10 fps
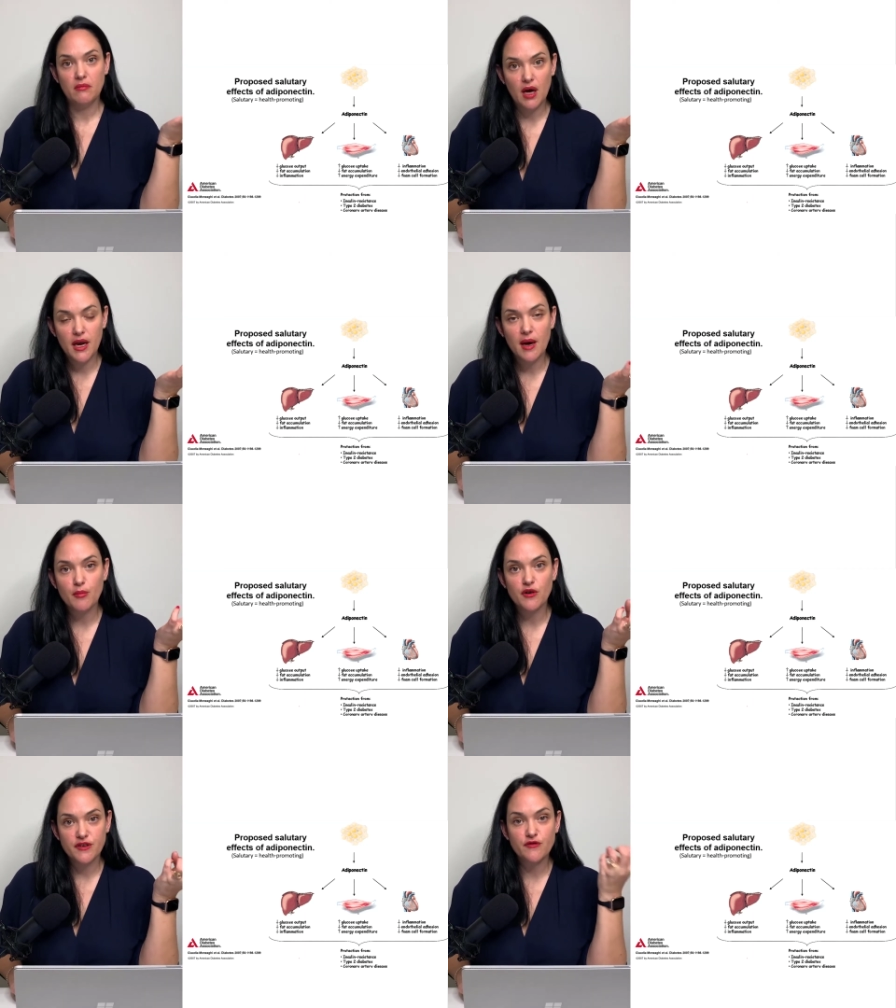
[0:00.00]
a
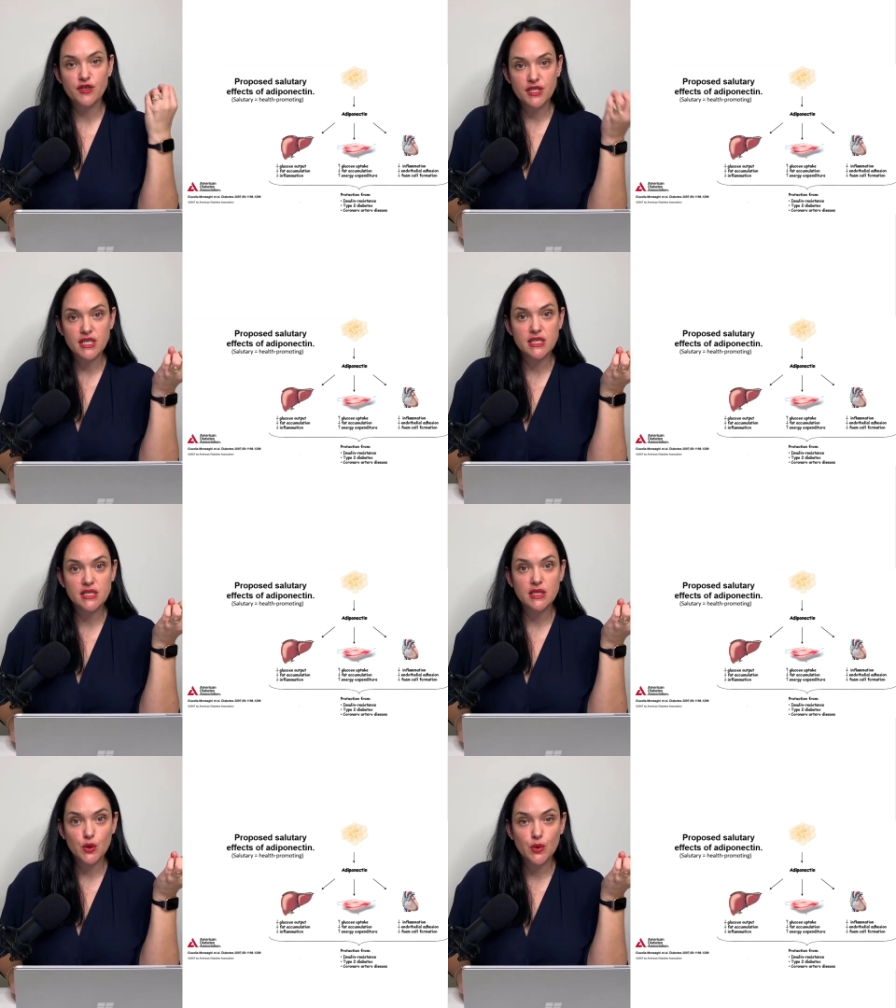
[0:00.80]
number of different
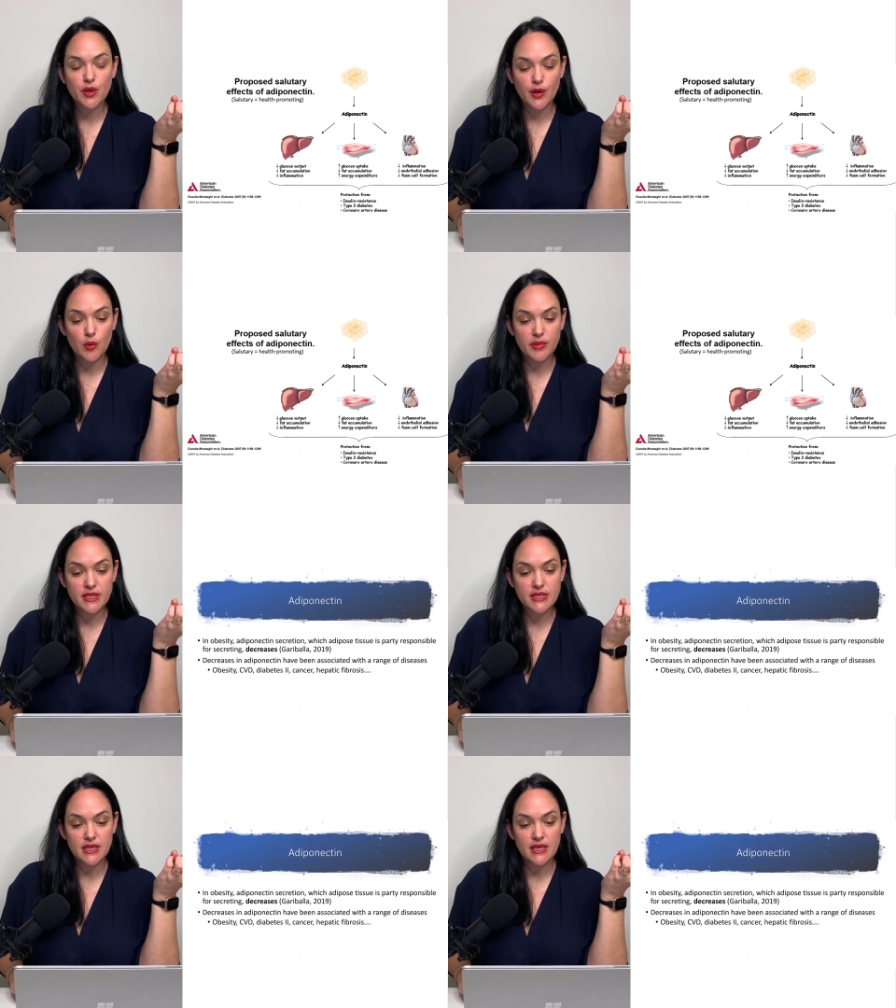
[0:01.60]
diseases, including
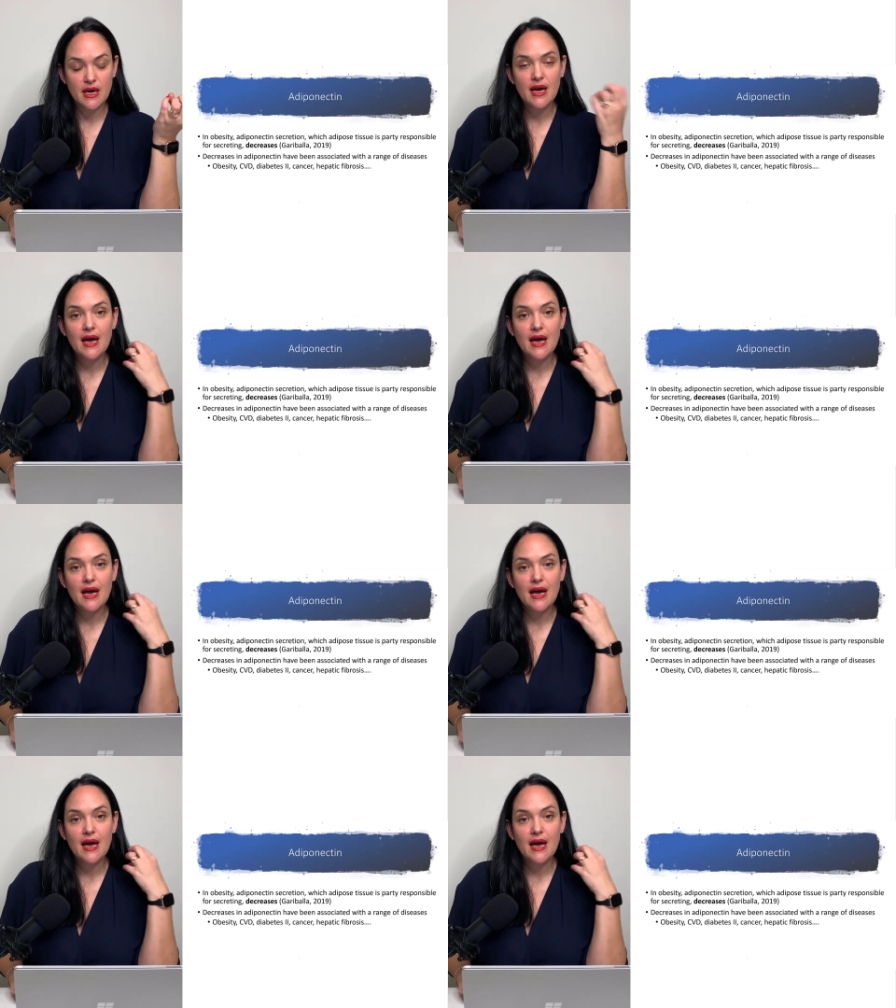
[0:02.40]
obesity.